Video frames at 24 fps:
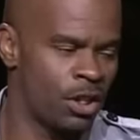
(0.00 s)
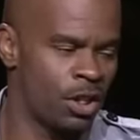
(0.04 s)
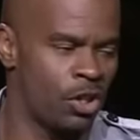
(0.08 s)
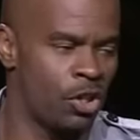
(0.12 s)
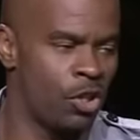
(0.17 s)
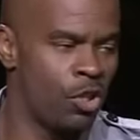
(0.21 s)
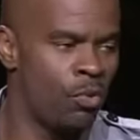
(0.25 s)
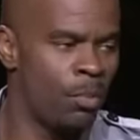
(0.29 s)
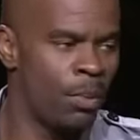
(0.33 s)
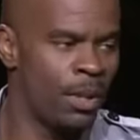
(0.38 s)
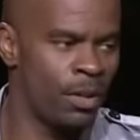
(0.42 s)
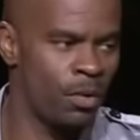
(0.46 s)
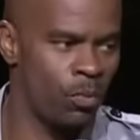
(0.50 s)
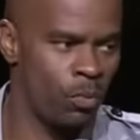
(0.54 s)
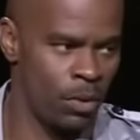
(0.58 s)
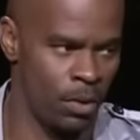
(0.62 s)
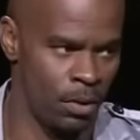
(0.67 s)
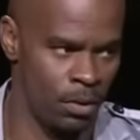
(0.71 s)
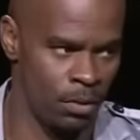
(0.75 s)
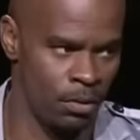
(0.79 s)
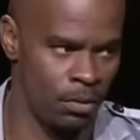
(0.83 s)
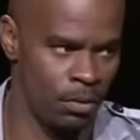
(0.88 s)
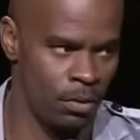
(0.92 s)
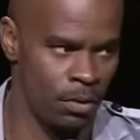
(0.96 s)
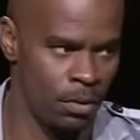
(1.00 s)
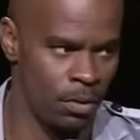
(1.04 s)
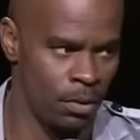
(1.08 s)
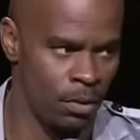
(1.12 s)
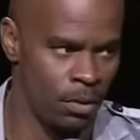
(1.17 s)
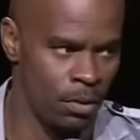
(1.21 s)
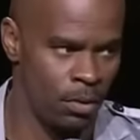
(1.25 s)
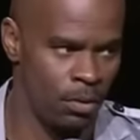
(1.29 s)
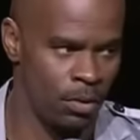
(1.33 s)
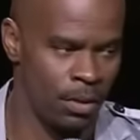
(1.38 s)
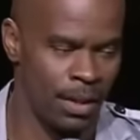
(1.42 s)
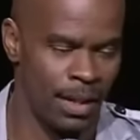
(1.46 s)
It's a two-minute window.
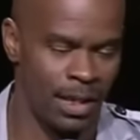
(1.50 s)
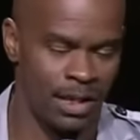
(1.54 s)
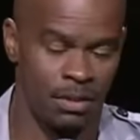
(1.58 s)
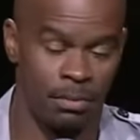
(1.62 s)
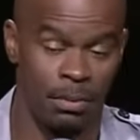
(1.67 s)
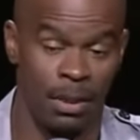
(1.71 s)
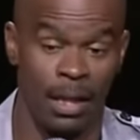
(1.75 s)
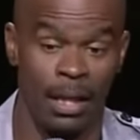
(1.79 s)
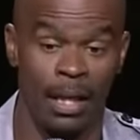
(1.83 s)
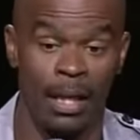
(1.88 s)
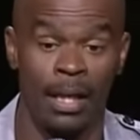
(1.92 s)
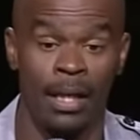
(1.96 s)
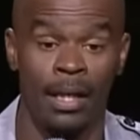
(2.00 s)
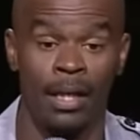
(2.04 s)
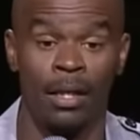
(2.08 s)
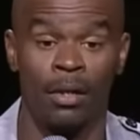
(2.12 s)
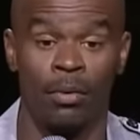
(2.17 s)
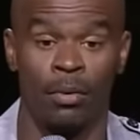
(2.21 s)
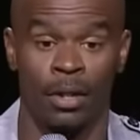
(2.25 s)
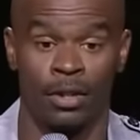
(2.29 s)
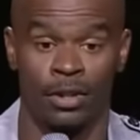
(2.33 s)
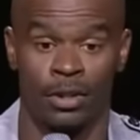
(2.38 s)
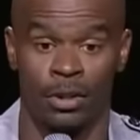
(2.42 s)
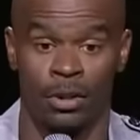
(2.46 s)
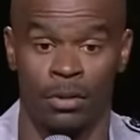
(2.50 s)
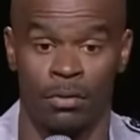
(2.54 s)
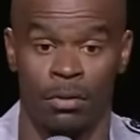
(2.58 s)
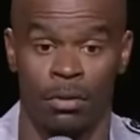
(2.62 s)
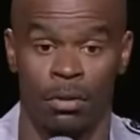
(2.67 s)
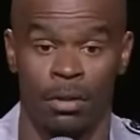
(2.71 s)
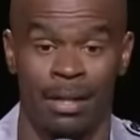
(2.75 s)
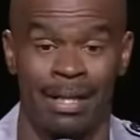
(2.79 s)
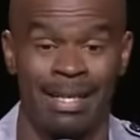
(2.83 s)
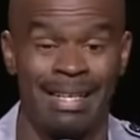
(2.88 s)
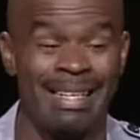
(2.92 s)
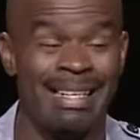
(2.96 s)
You're going to ask me any question you
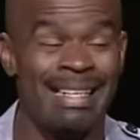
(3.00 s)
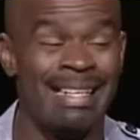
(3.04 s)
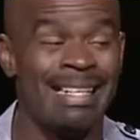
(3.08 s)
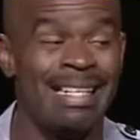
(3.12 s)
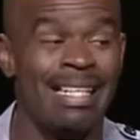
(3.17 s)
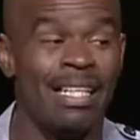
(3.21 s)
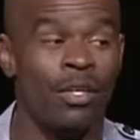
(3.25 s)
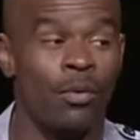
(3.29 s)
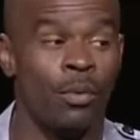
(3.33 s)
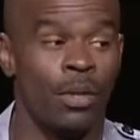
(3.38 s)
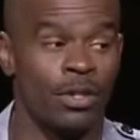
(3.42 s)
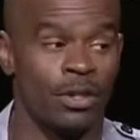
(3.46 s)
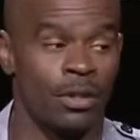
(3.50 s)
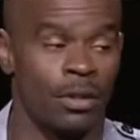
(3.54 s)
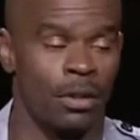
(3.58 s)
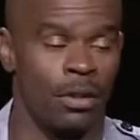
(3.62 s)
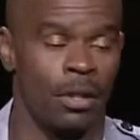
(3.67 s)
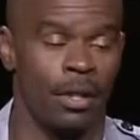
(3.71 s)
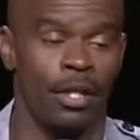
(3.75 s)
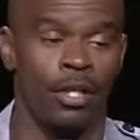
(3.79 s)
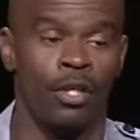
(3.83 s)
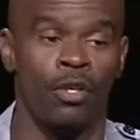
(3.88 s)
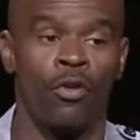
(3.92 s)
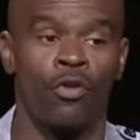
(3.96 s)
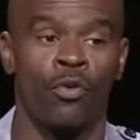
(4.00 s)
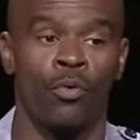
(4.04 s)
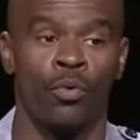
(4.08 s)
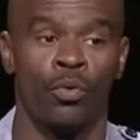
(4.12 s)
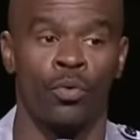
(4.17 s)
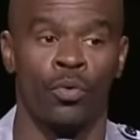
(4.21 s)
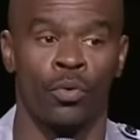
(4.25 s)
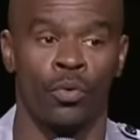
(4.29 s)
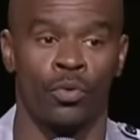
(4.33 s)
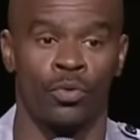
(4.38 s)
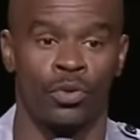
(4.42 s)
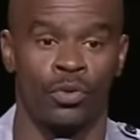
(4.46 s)
want, any question at all. Here are the
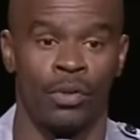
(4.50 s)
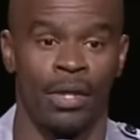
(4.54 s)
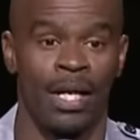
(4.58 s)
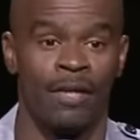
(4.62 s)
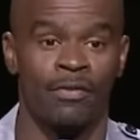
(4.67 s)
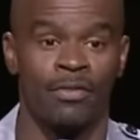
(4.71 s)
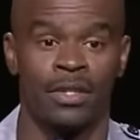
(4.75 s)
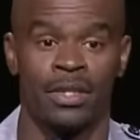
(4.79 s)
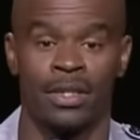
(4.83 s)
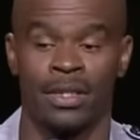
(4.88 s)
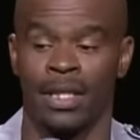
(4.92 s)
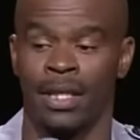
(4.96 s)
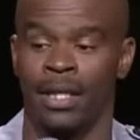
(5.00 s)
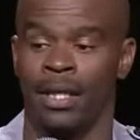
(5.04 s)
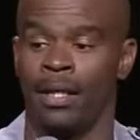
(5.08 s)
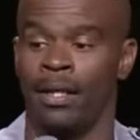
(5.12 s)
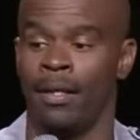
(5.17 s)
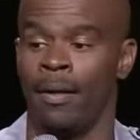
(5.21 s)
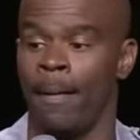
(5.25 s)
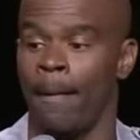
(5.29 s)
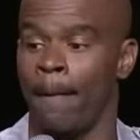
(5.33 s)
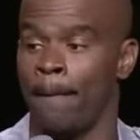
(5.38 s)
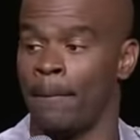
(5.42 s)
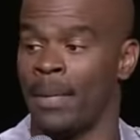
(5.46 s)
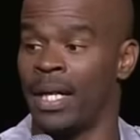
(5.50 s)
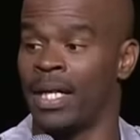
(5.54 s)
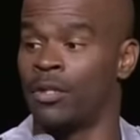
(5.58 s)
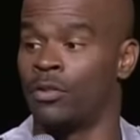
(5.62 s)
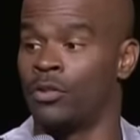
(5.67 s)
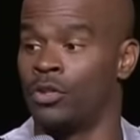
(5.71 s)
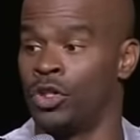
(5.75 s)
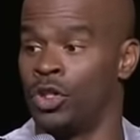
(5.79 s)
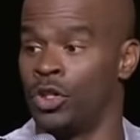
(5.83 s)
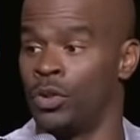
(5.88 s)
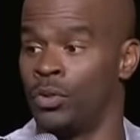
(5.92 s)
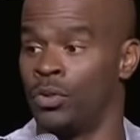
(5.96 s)
rules. You have to say
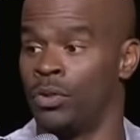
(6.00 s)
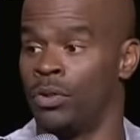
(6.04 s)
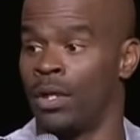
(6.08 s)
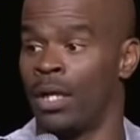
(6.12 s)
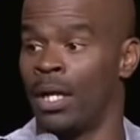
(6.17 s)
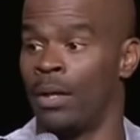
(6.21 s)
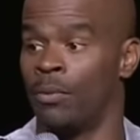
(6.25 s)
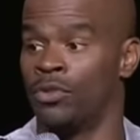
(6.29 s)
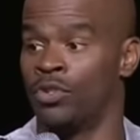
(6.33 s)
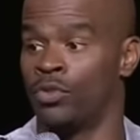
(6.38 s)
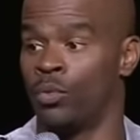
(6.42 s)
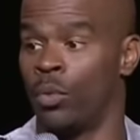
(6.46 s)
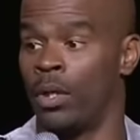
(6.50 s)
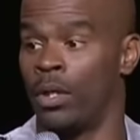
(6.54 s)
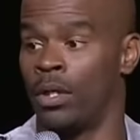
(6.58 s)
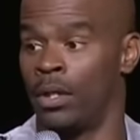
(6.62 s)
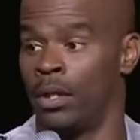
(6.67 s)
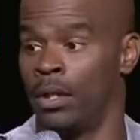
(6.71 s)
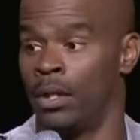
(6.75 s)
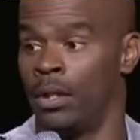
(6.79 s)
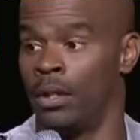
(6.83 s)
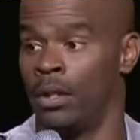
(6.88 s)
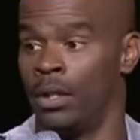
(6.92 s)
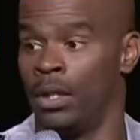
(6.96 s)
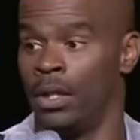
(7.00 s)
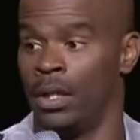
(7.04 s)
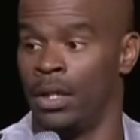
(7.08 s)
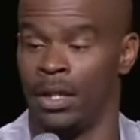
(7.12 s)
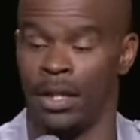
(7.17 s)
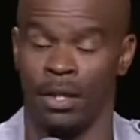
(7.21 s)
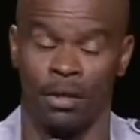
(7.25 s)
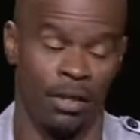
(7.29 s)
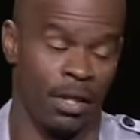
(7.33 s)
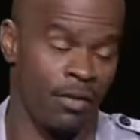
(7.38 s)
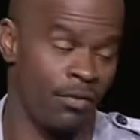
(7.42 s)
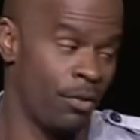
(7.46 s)
Michael Junior, I was wondering.
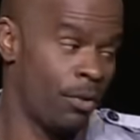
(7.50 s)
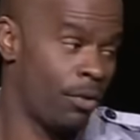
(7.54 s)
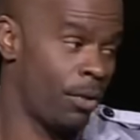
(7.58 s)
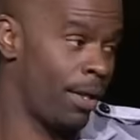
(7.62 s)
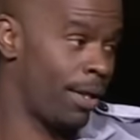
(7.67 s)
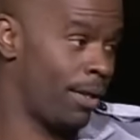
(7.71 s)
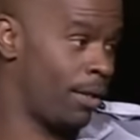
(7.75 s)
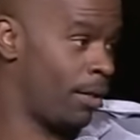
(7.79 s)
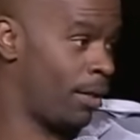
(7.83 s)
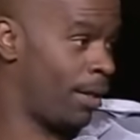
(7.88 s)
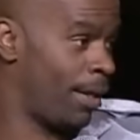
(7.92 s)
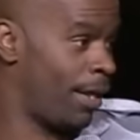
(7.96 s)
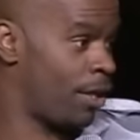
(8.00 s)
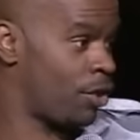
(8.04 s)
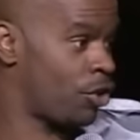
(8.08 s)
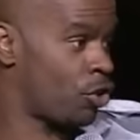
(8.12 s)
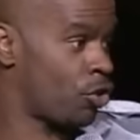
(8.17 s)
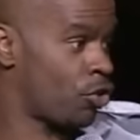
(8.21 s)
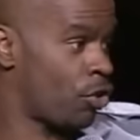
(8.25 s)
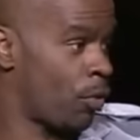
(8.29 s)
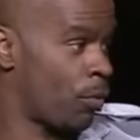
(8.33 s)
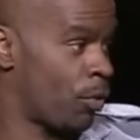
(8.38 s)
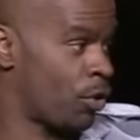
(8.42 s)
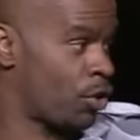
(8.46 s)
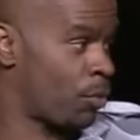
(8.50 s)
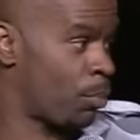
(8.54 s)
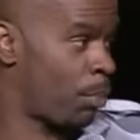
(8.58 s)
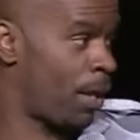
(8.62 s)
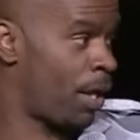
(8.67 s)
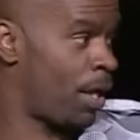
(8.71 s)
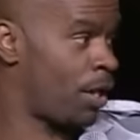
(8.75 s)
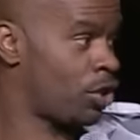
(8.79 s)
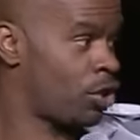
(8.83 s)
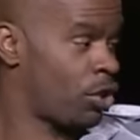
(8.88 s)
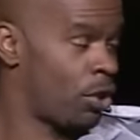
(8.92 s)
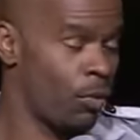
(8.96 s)
And I'll give you an answer, a
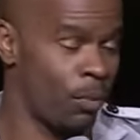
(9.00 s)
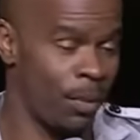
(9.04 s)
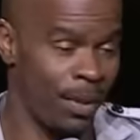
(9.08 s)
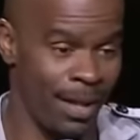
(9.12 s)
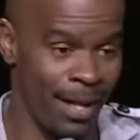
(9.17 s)
response, a